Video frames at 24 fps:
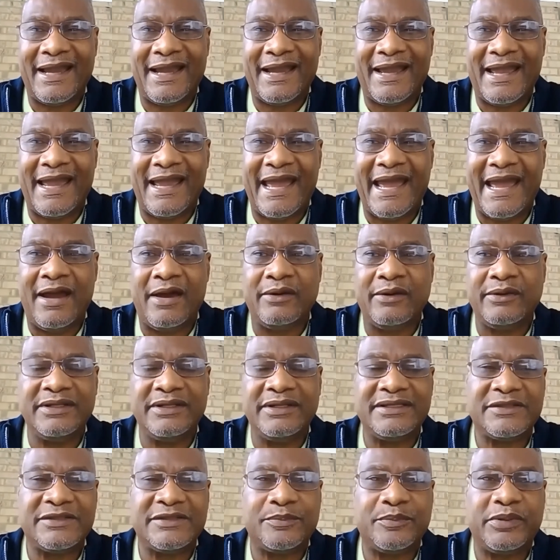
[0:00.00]
How
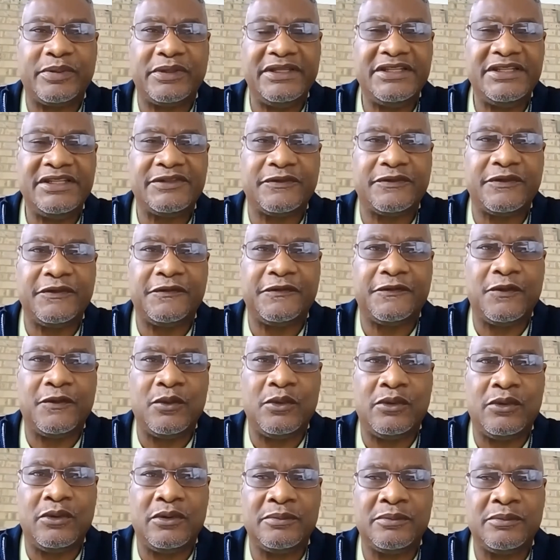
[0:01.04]
does police
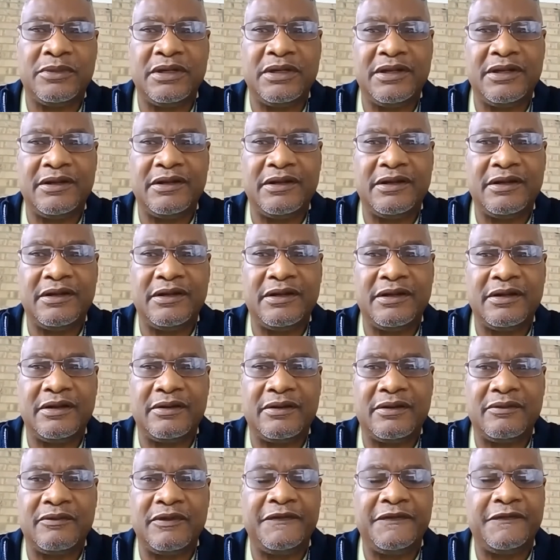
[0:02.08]
reform
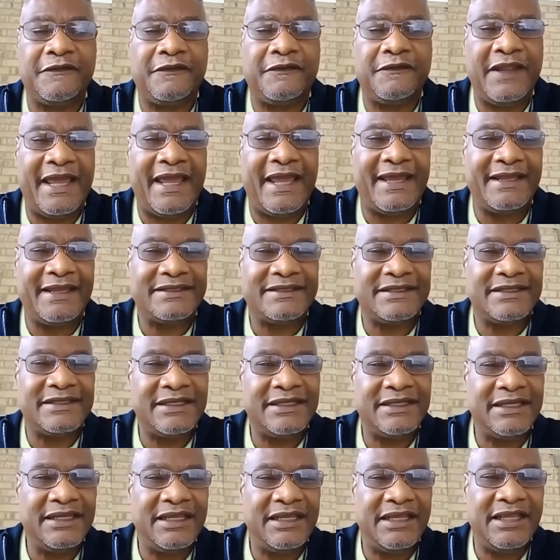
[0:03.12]
reflect
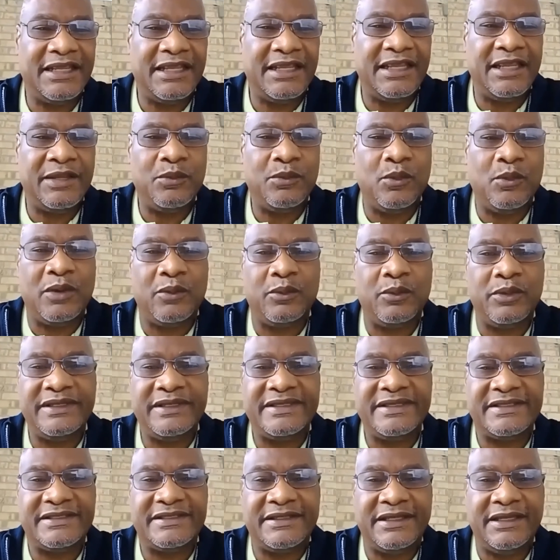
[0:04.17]
in what we
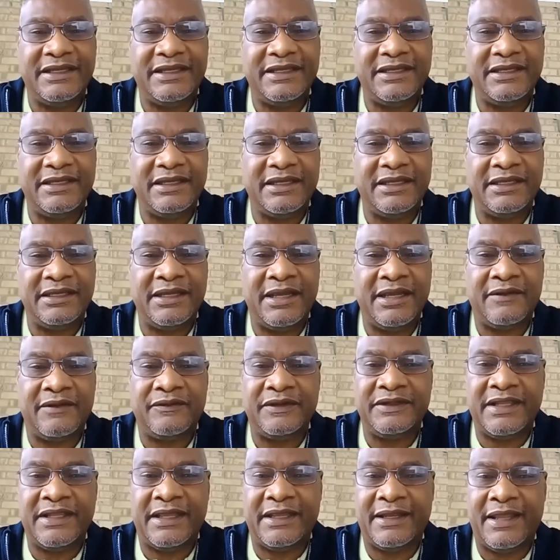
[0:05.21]
see in
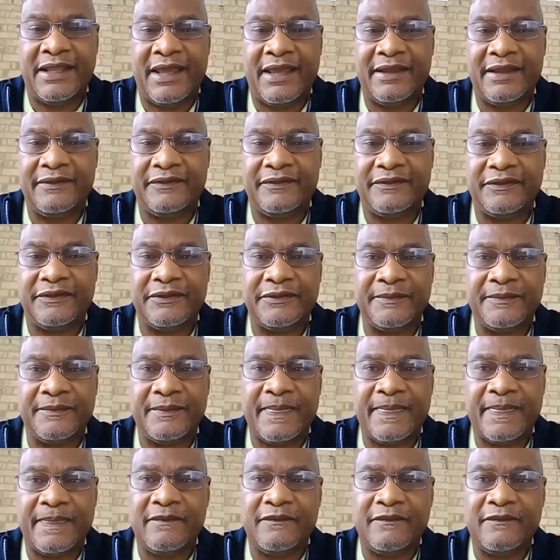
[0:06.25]
everyday life?
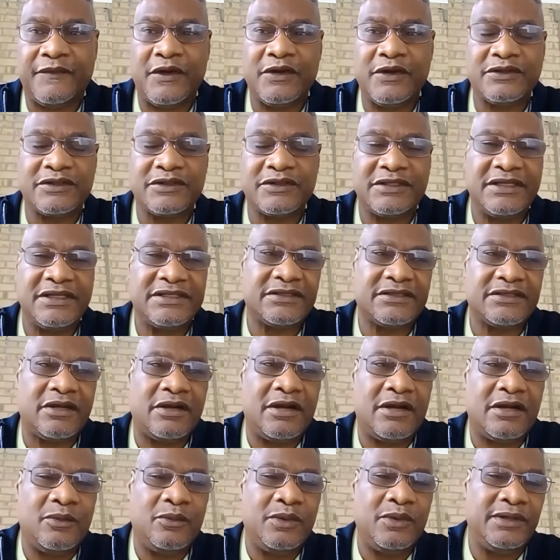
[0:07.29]
First, let's
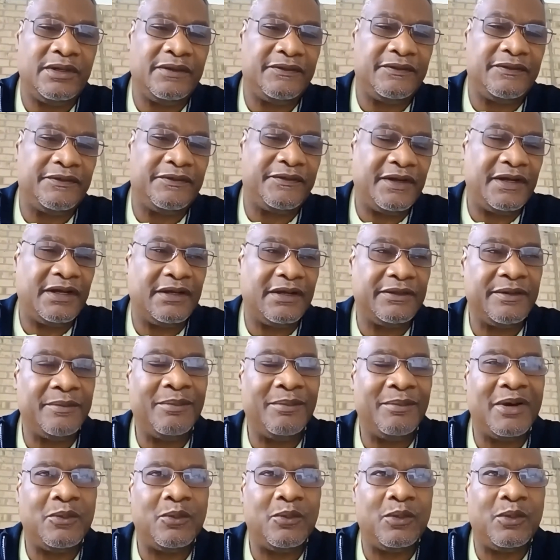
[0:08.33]
start with
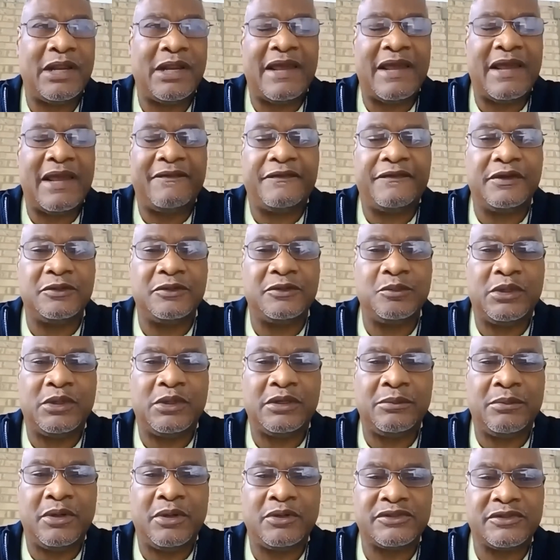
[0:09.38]
what I feel one
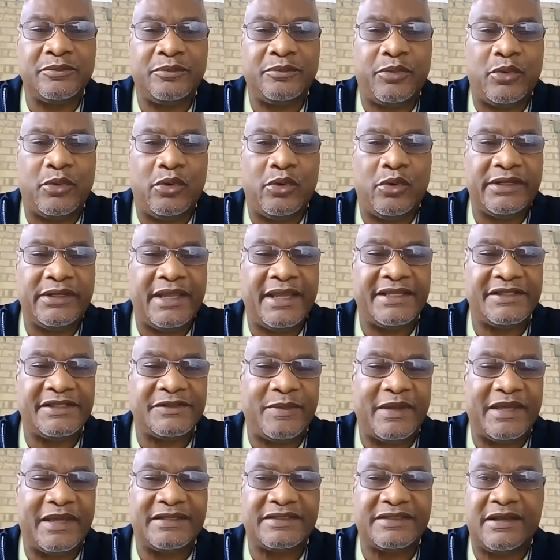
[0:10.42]
of the most important
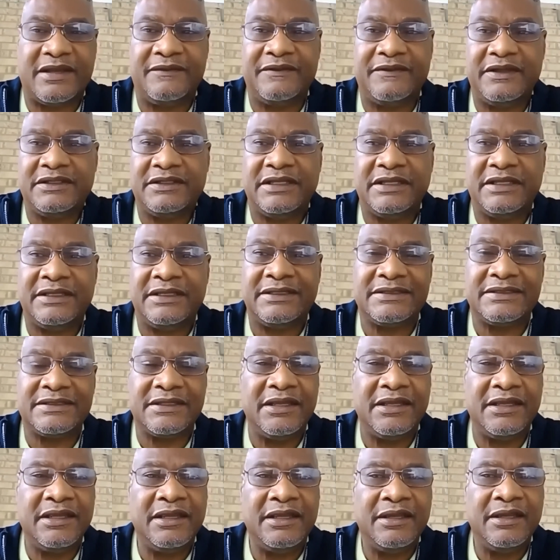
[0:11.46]
aspects of it is,
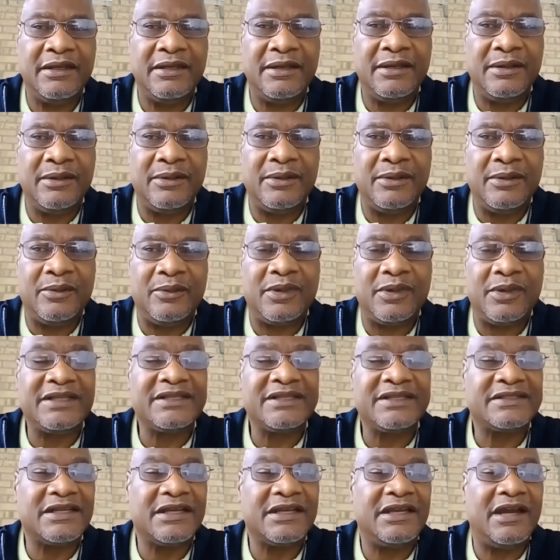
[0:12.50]
what
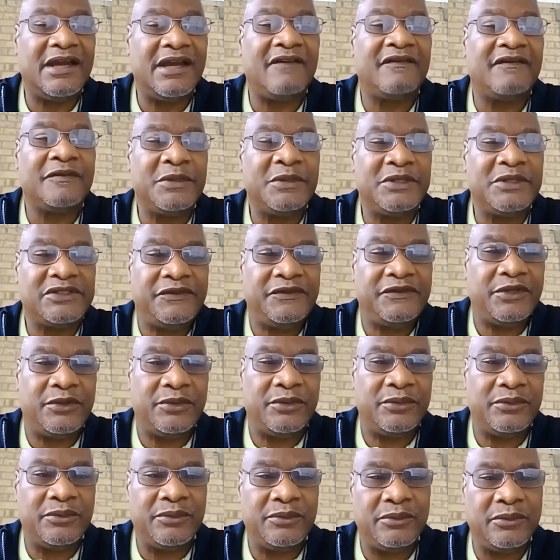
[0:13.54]
is the government's
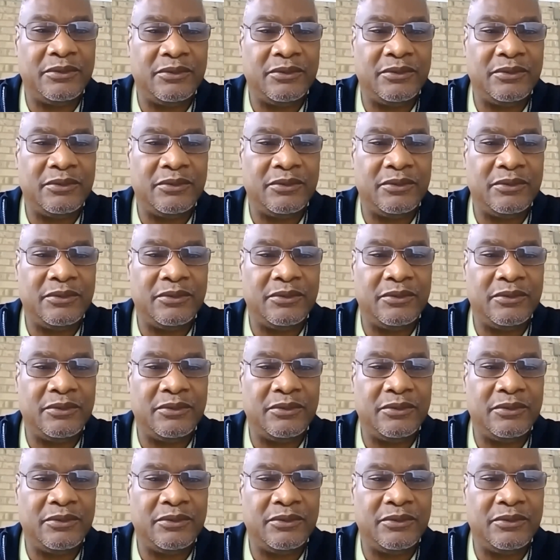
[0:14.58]
view